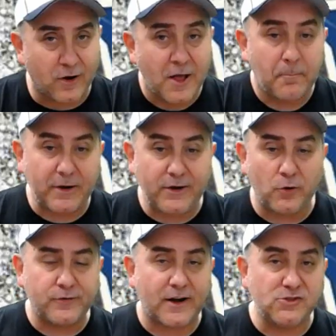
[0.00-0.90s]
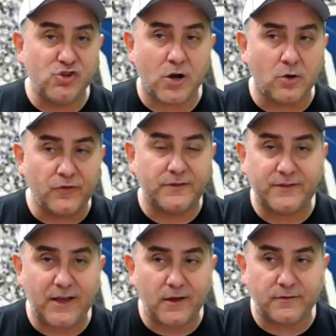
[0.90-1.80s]
but he knows how to juggle these
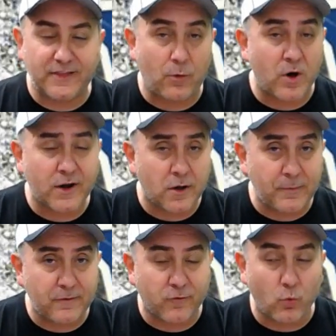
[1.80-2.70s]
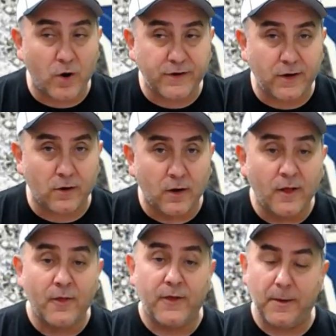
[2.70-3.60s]
kids that want to come in for 1 year
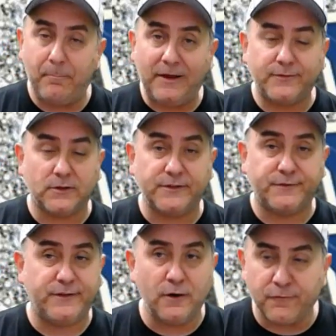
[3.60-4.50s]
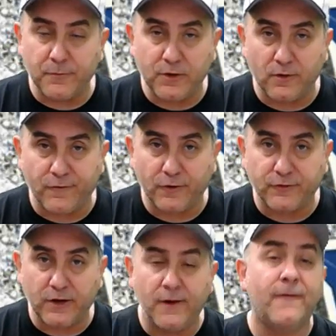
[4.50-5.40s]
and basically steal from the
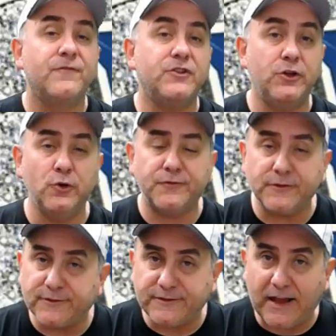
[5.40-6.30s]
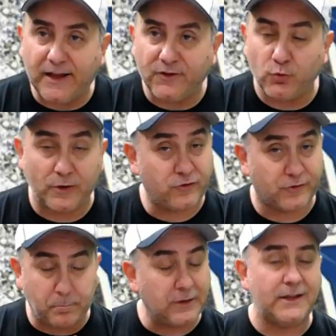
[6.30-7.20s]
university, use the stage, which is
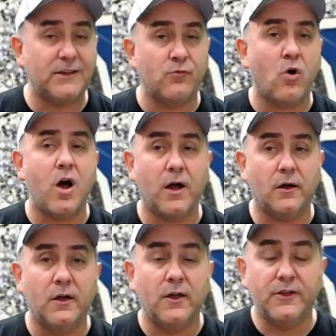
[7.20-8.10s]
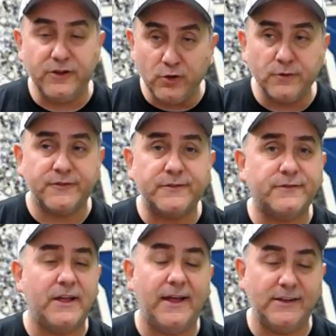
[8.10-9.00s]
completely wrong, use the
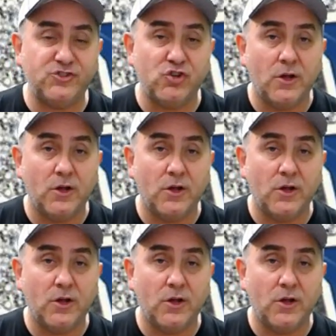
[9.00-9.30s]
stage